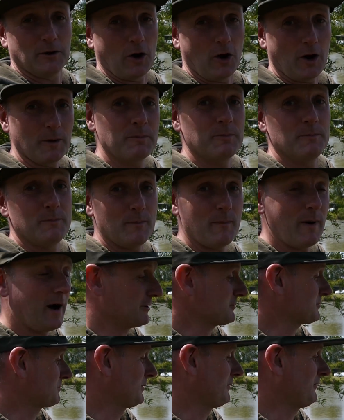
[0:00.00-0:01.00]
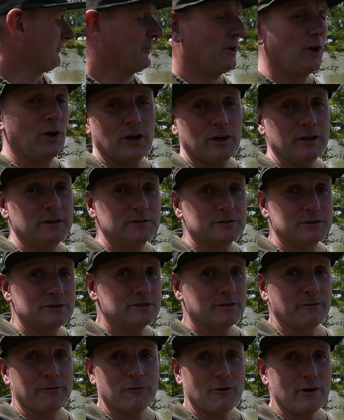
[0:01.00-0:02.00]
I much prefer
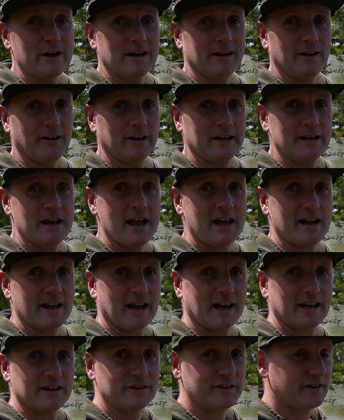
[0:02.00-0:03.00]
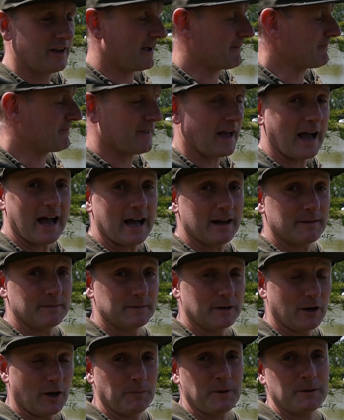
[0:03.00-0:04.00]
just a free line, and that
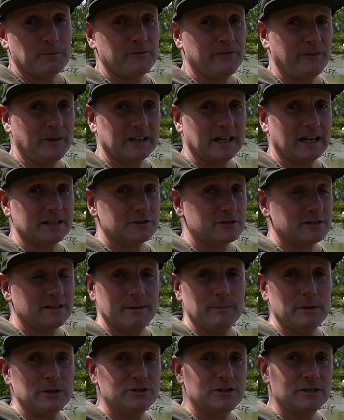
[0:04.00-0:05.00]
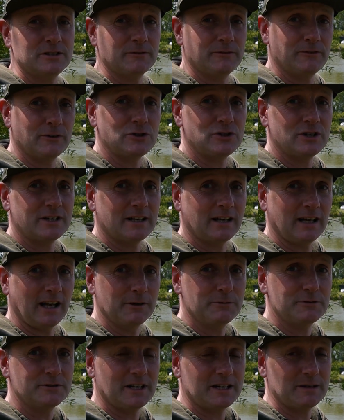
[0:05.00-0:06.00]
a lot of people think that just limits you to fishing
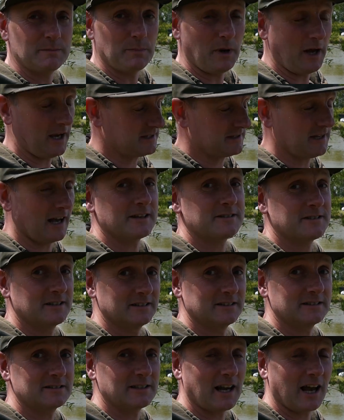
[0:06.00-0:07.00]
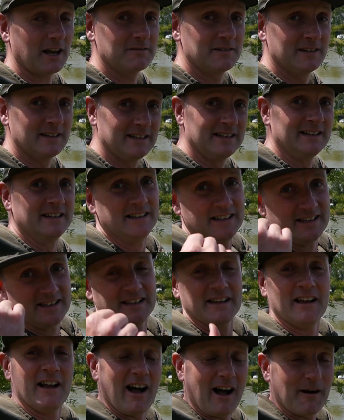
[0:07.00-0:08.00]
close in, but it doesn't. So I'm
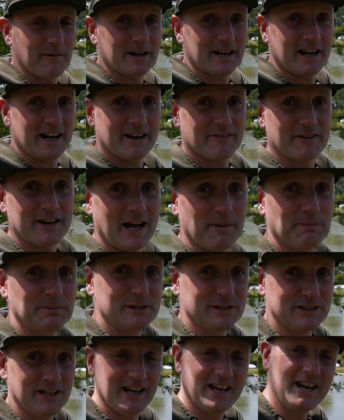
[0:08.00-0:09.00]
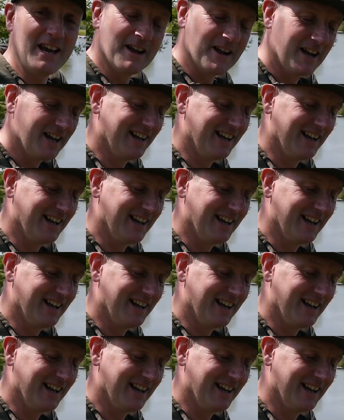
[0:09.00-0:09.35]
going to go and have a cup of tea.